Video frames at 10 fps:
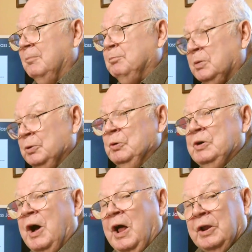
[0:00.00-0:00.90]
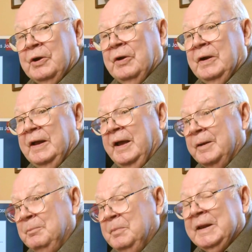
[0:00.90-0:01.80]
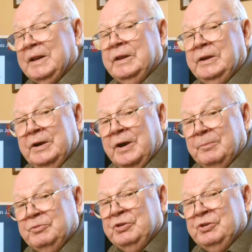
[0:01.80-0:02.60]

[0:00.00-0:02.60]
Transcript: blue collar and middle income